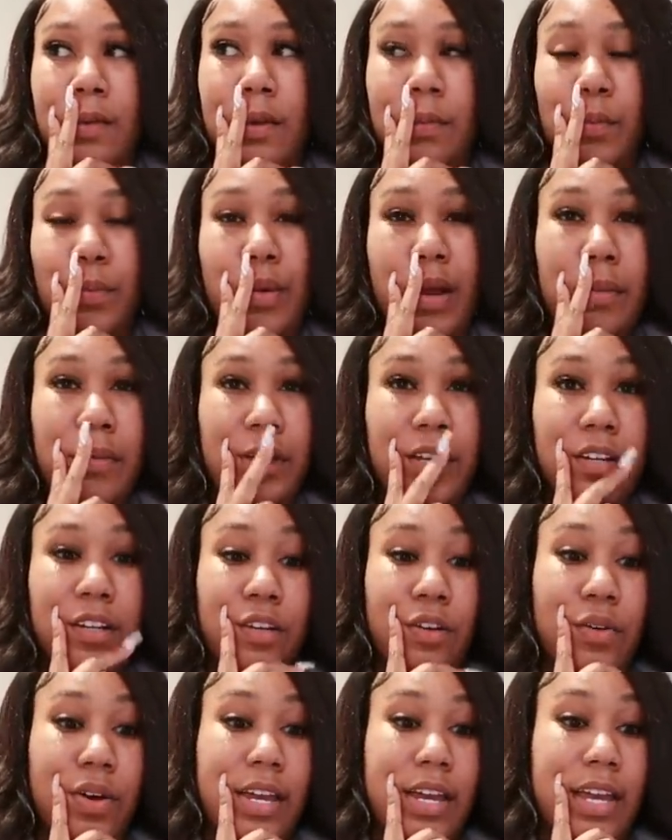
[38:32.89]
I'm probably
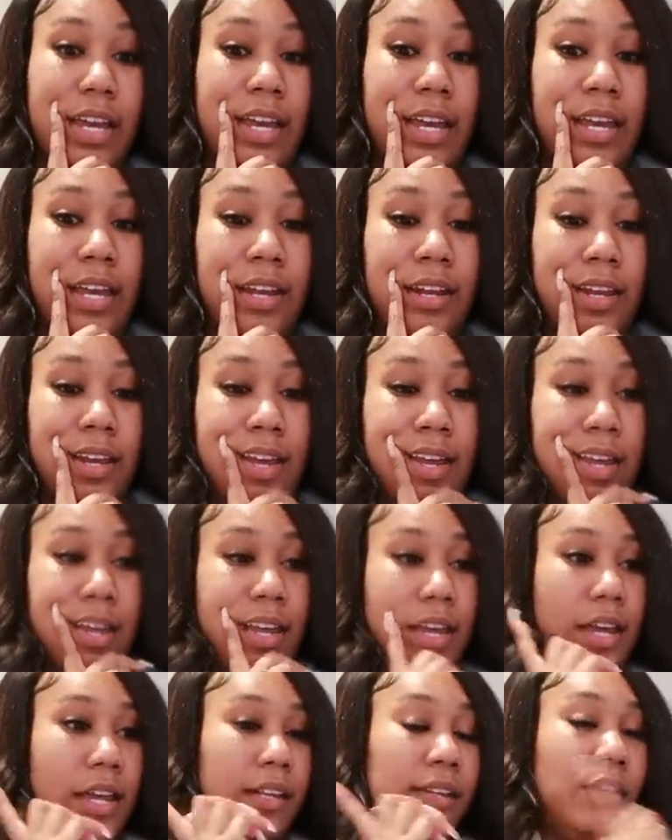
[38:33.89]
gonna go ahead
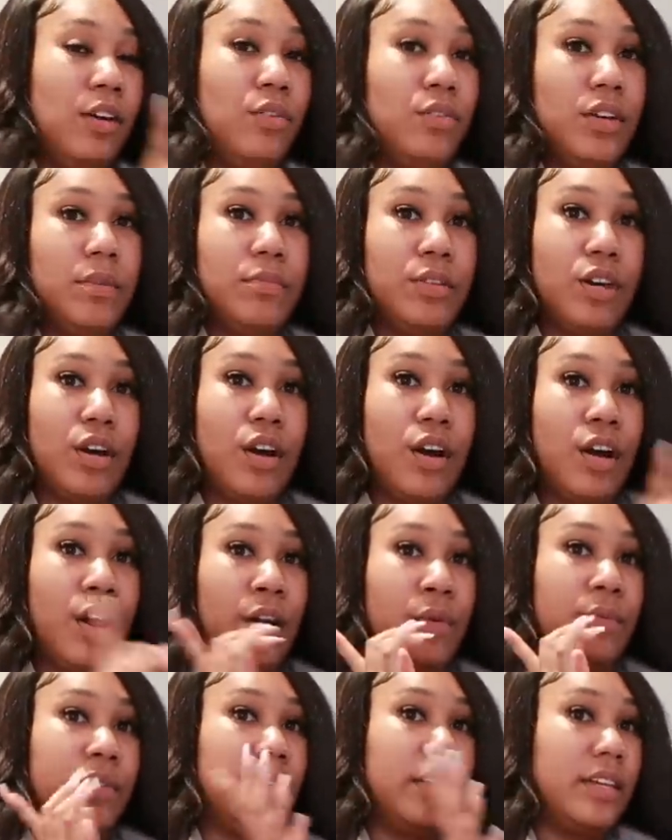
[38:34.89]
and load up the
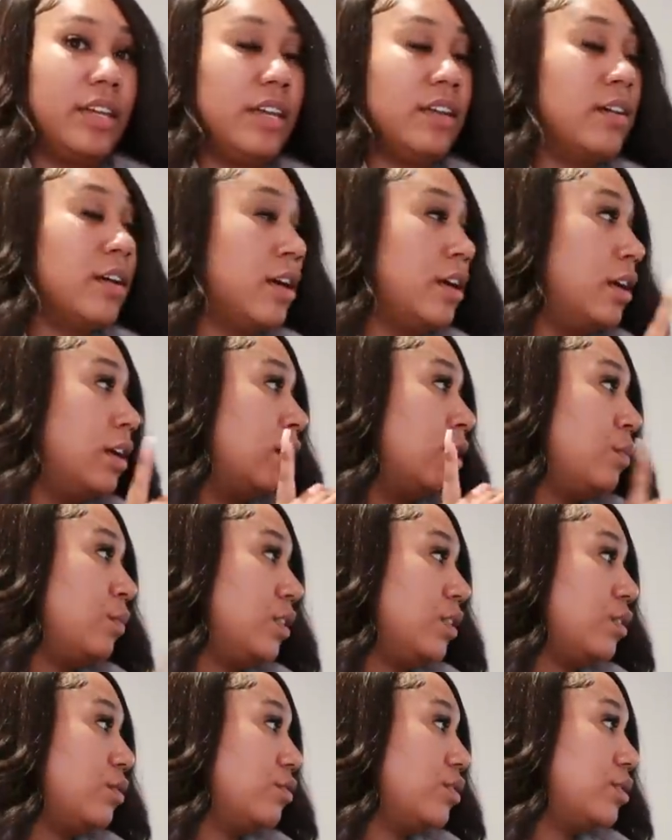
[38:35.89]
car with the, ki uh,
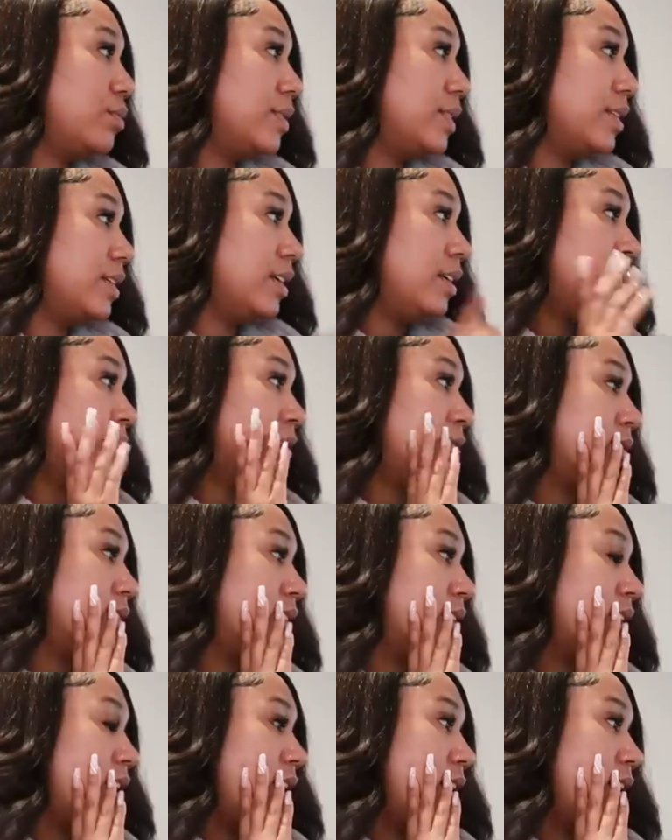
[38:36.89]
with the Christmas gifts.